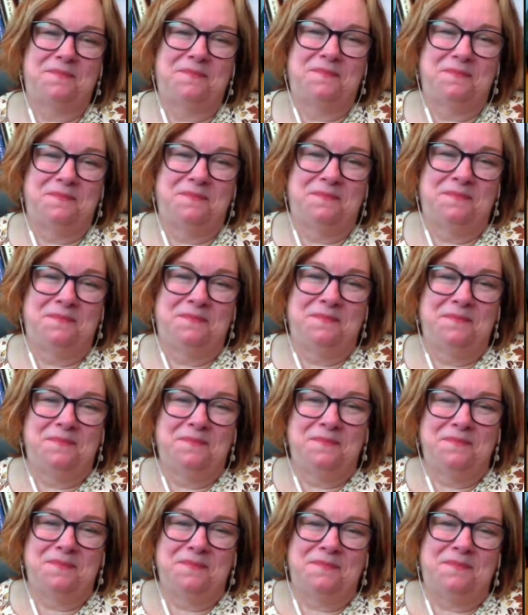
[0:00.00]

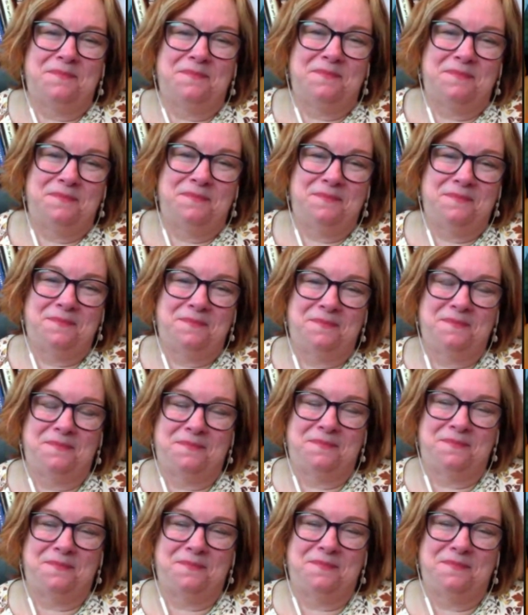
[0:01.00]

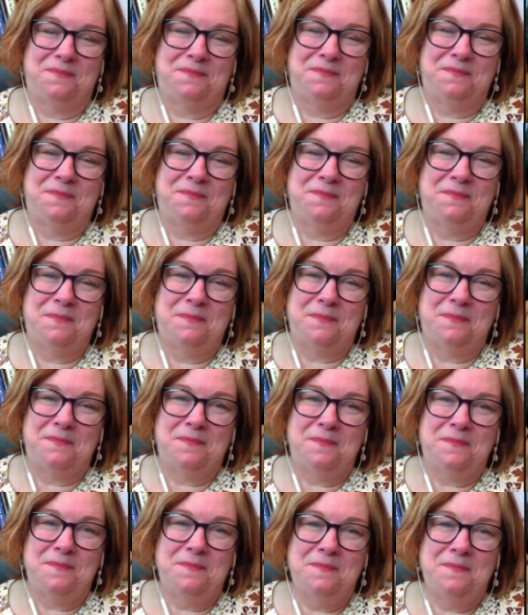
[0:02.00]

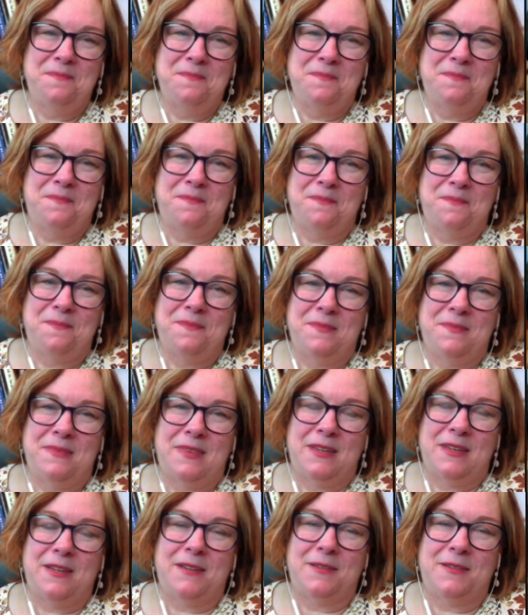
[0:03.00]

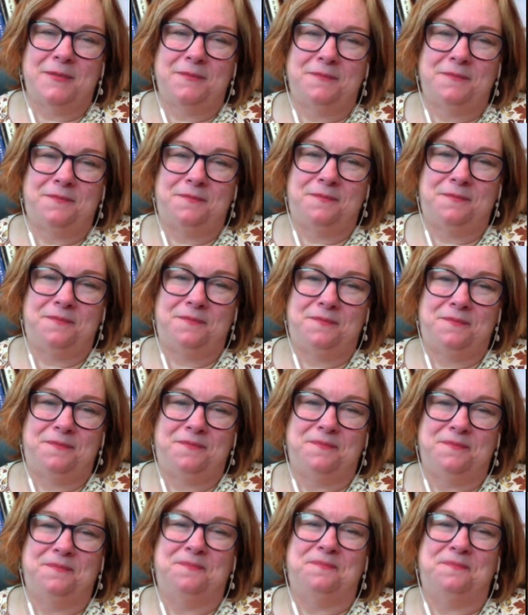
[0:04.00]

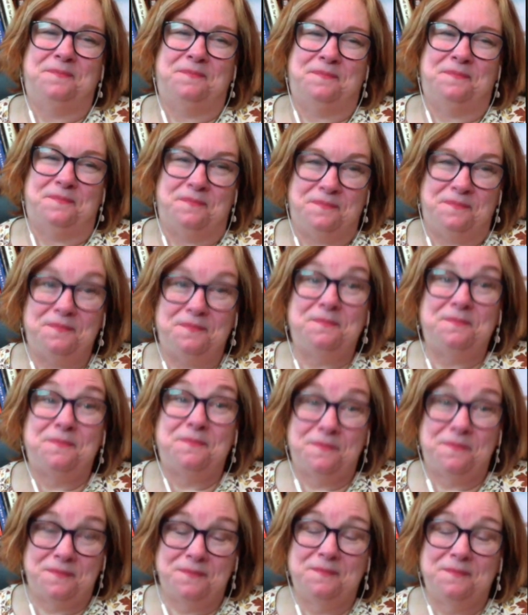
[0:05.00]

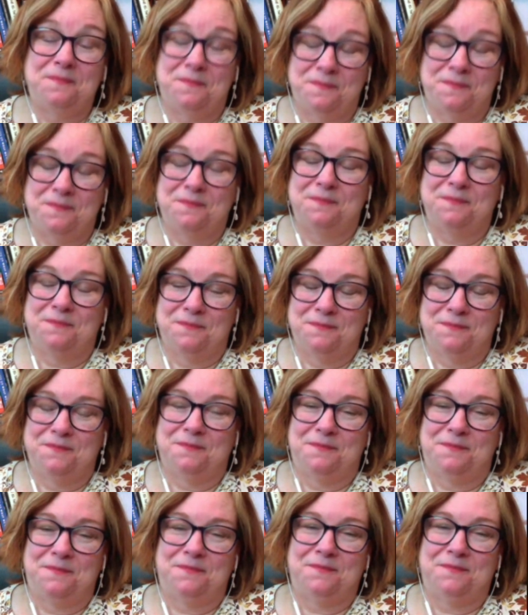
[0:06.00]

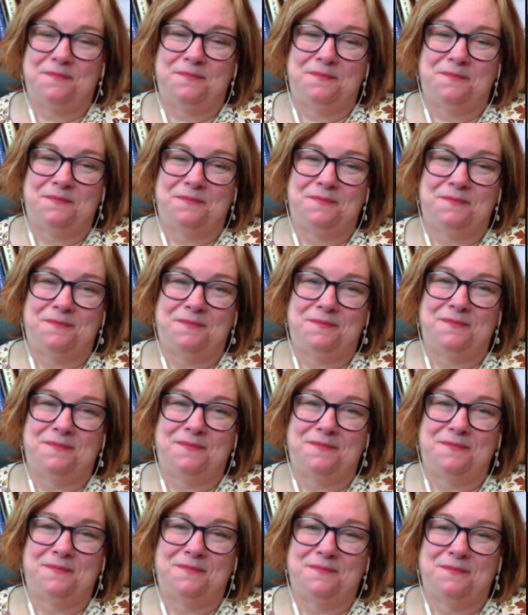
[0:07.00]
This person isn't speaking.